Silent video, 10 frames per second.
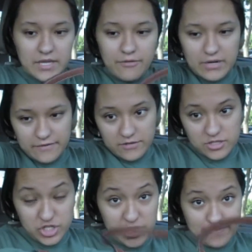get ready for
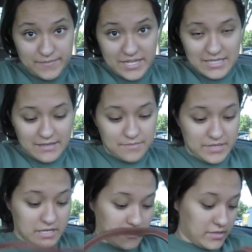the gym, because I had to
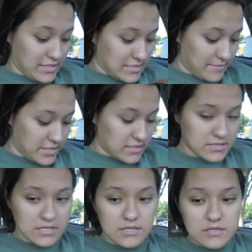be in there in like 10 minutes.